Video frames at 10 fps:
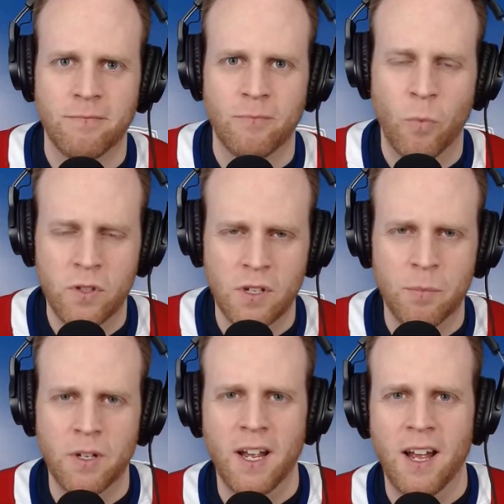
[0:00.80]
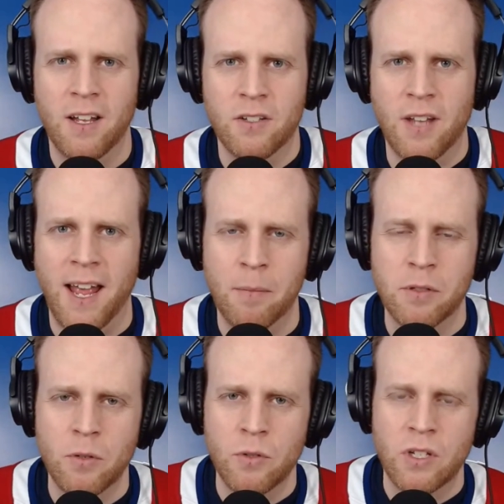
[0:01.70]
What's up, you guys? Habs
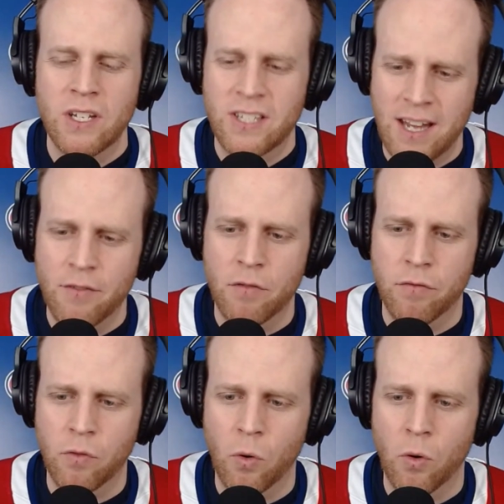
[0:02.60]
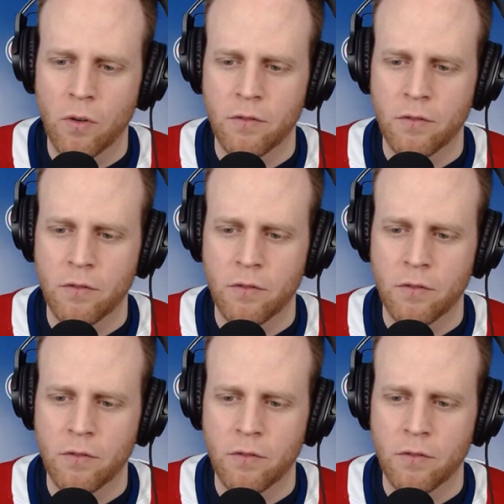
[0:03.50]
lose 7-4